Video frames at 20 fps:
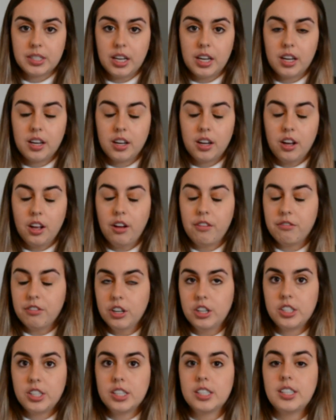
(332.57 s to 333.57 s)
Like
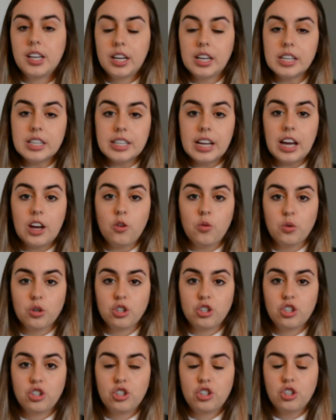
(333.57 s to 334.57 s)
first and second day were
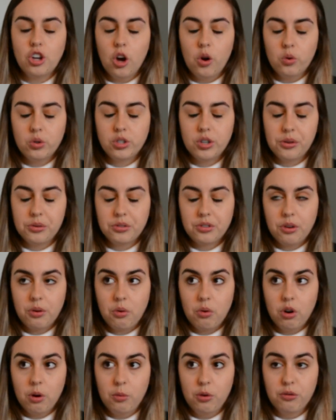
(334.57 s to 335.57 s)
so
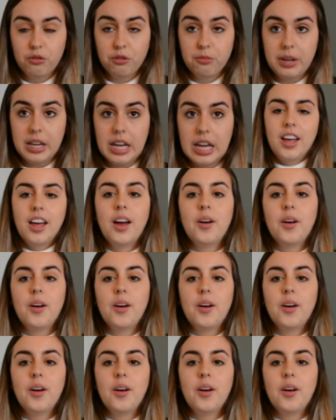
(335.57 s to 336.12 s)
horrible for me.